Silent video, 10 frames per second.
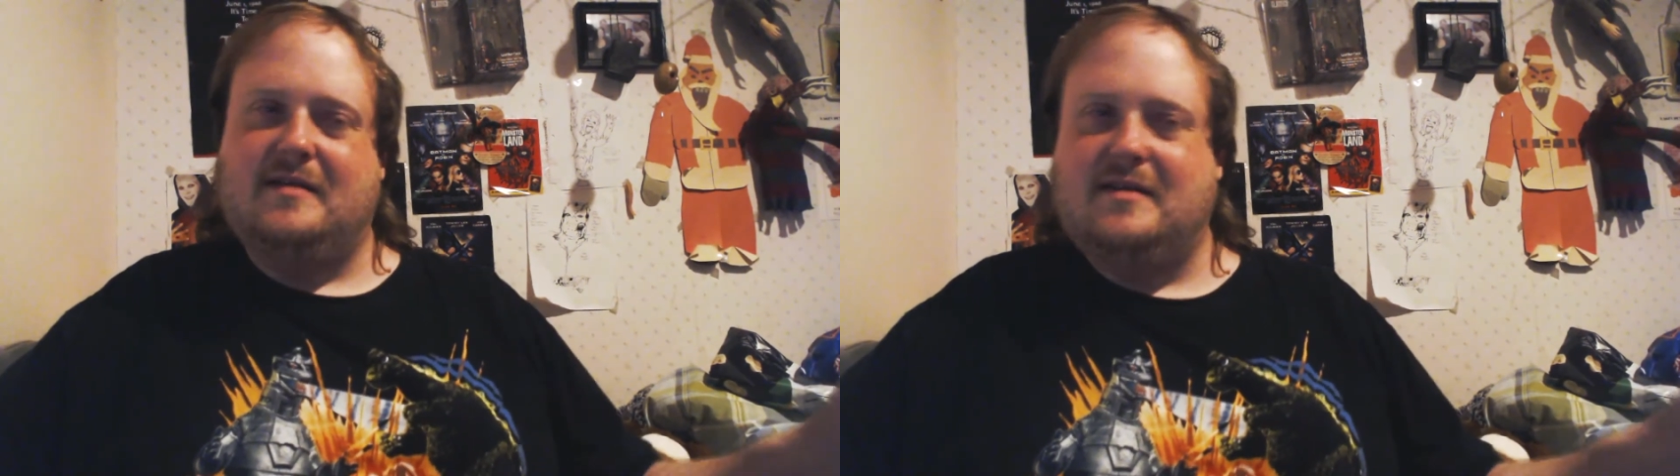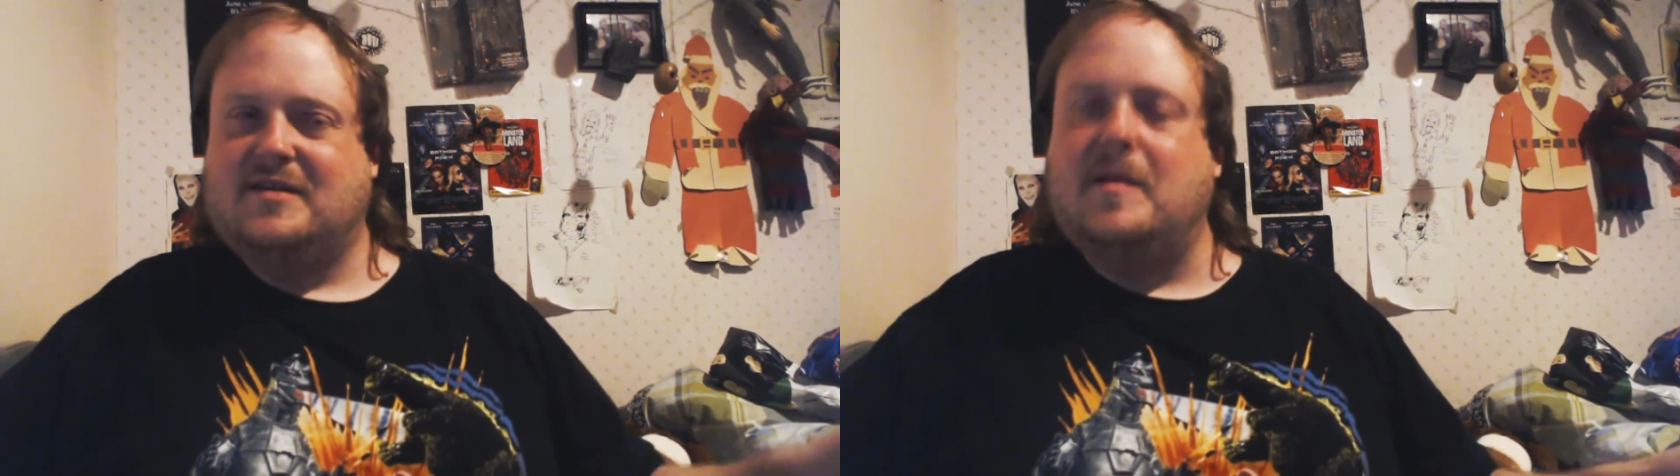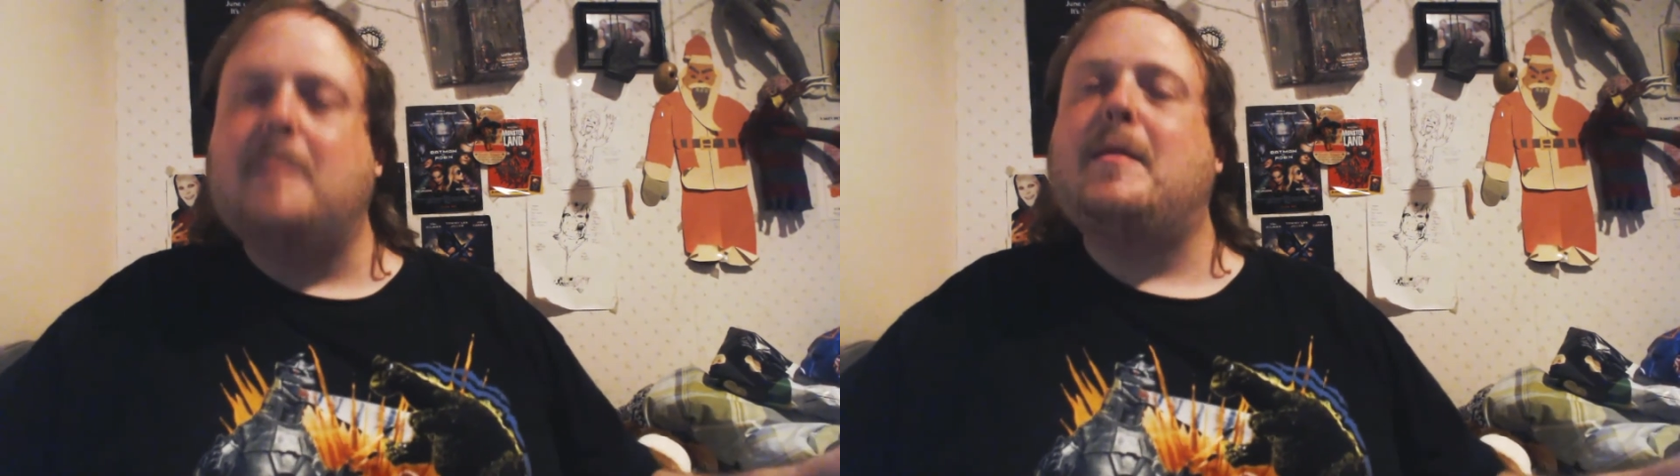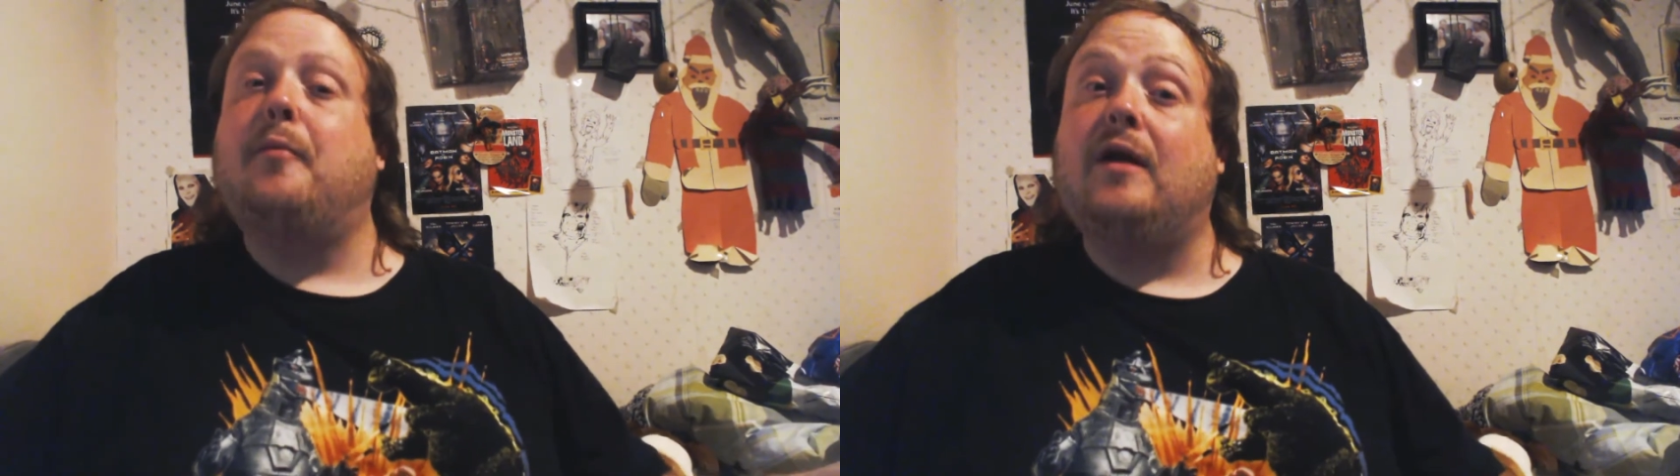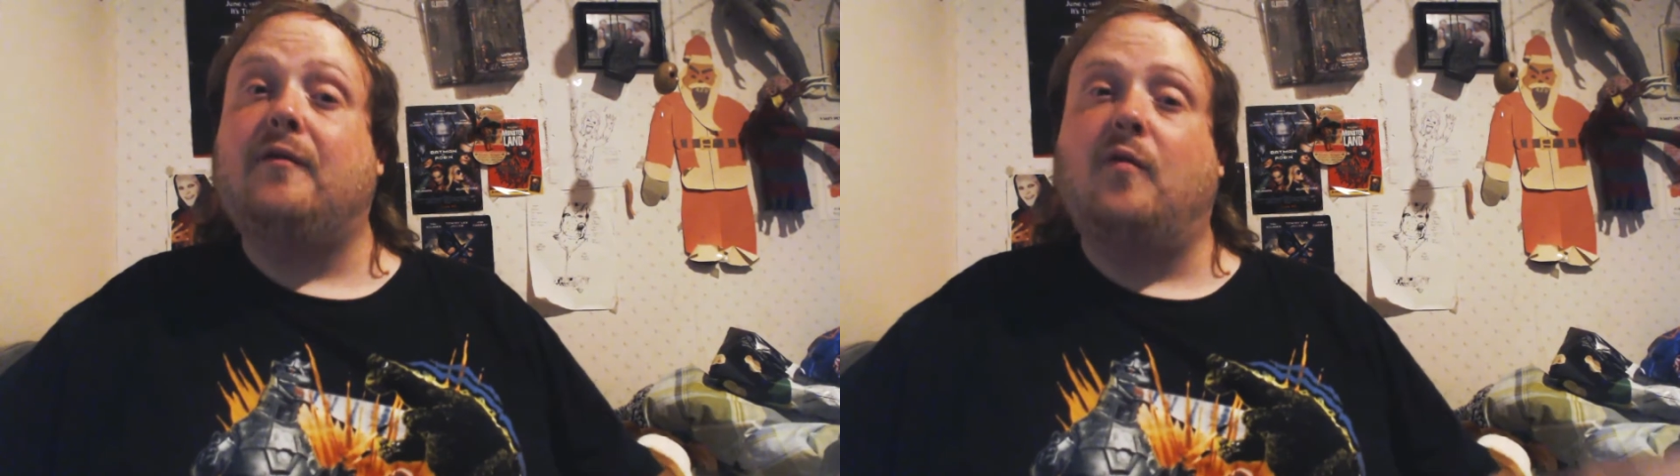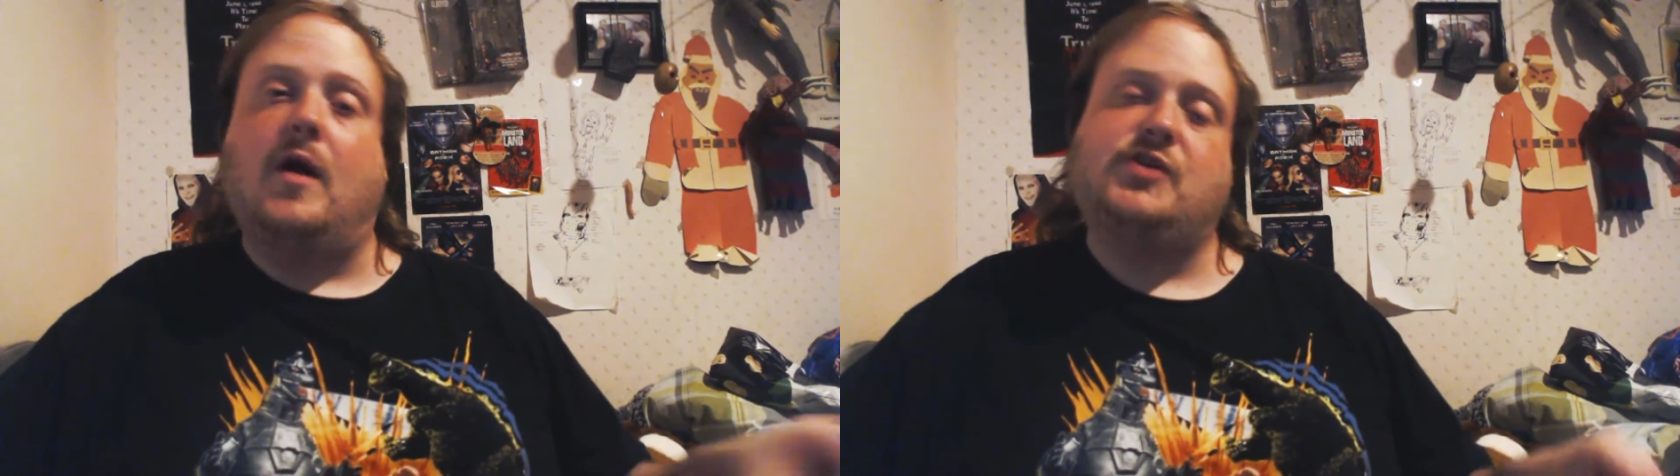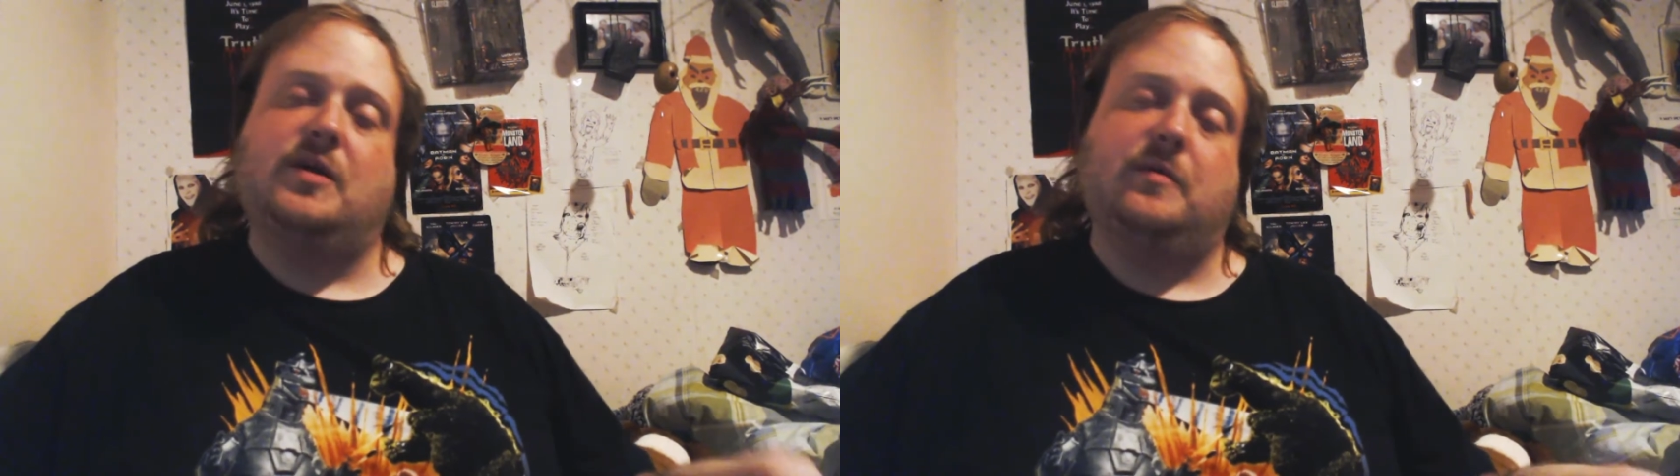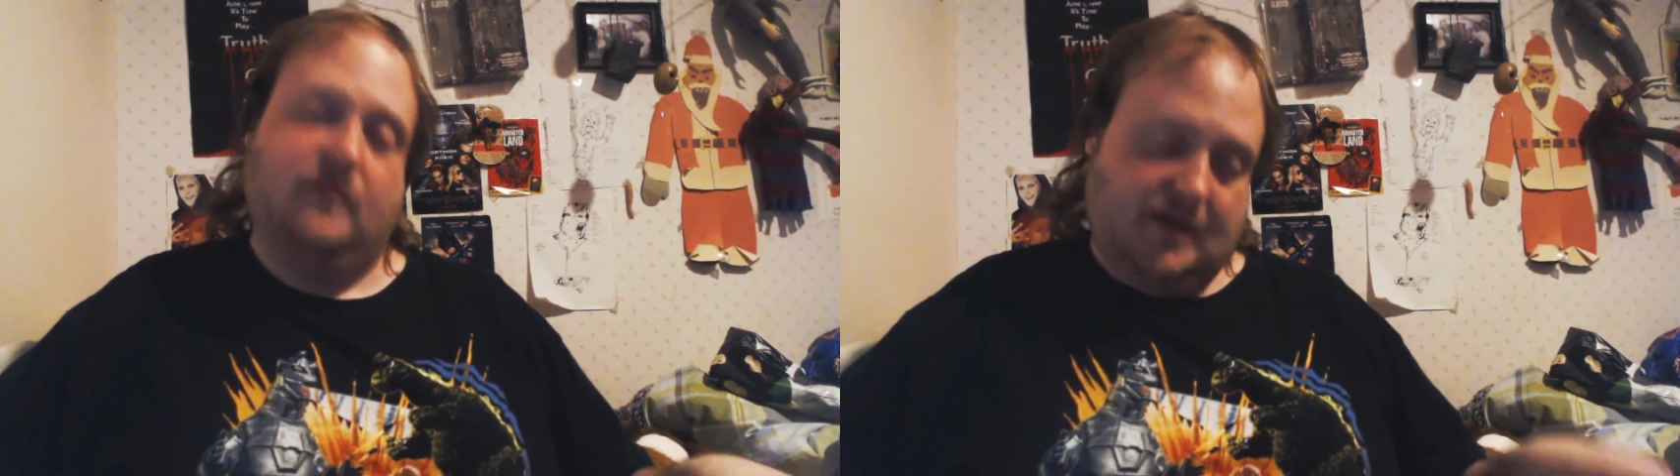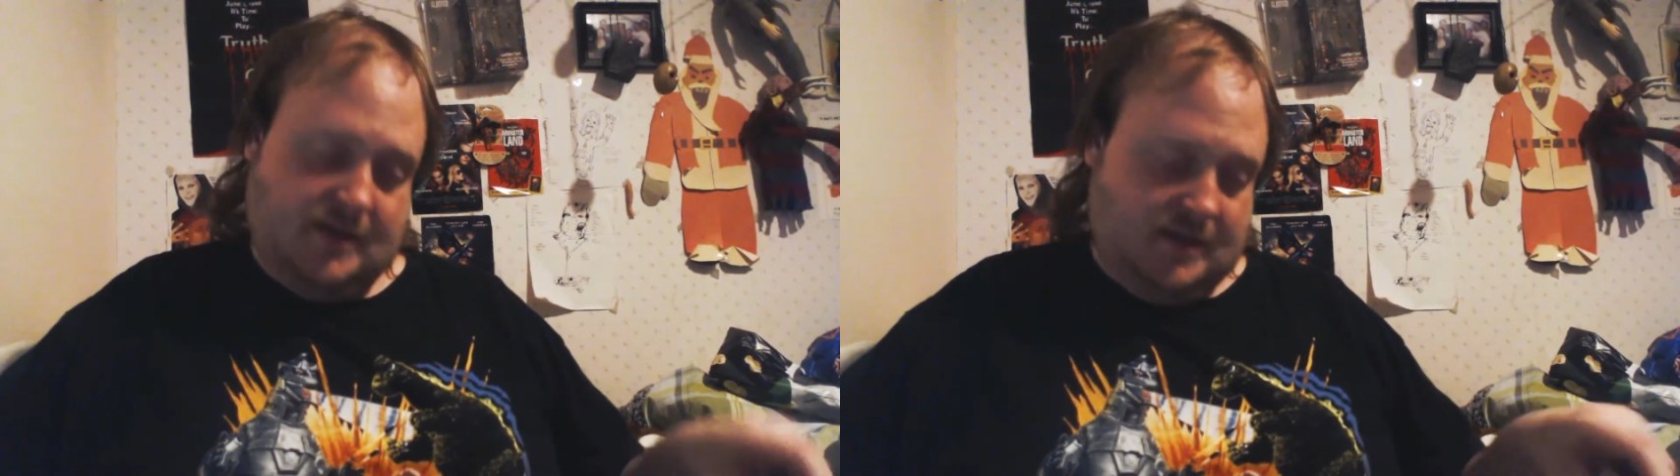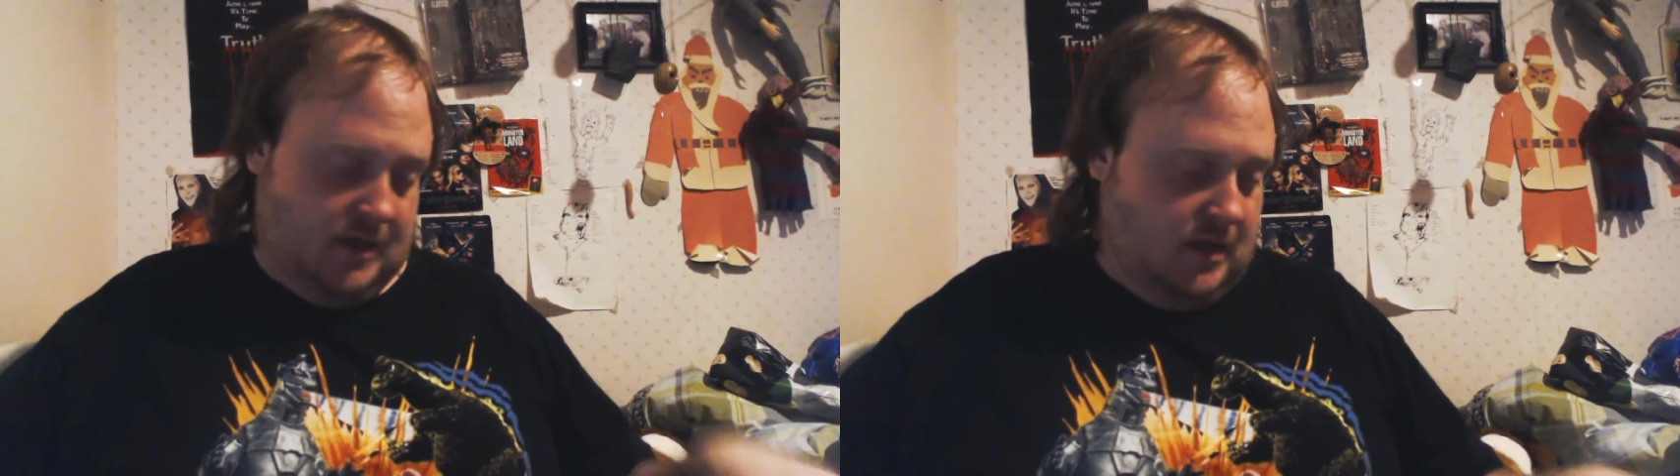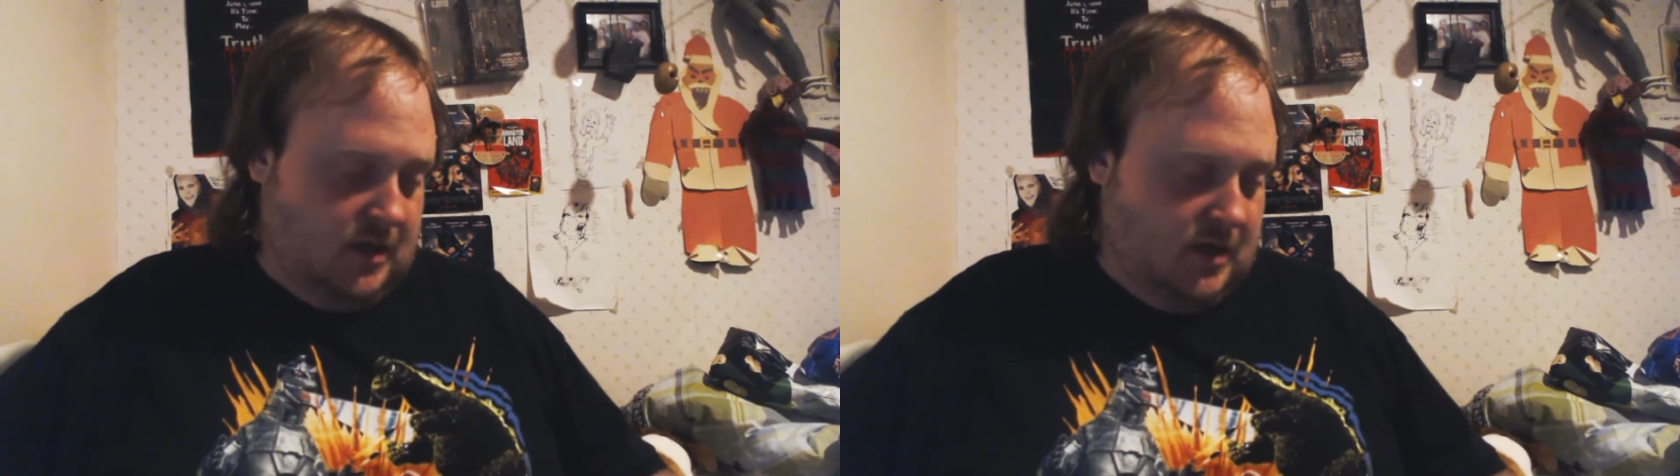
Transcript: but it's going to be my break from watching movies.